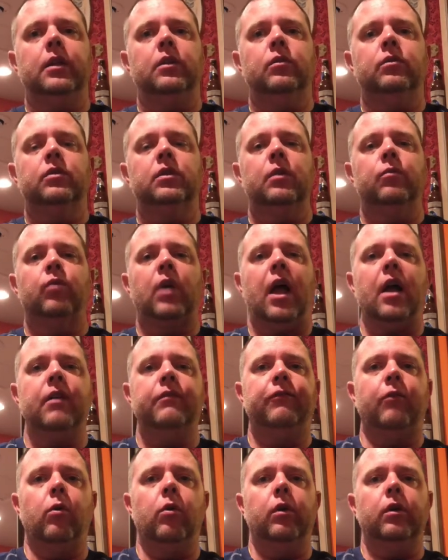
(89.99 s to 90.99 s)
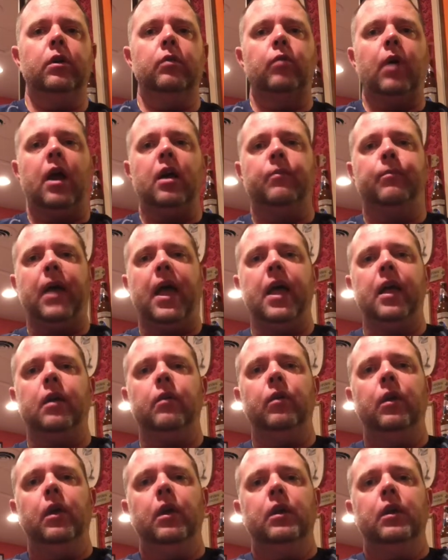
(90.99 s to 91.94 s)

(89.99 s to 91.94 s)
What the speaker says: You'll see them rock forward and rock back.